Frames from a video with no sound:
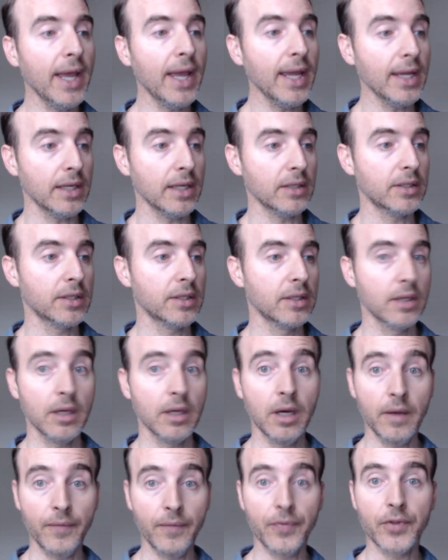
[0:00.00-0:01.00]
8
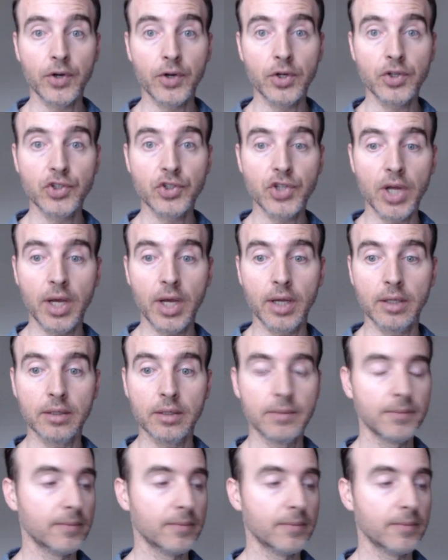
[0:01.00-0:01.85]
of 3 John.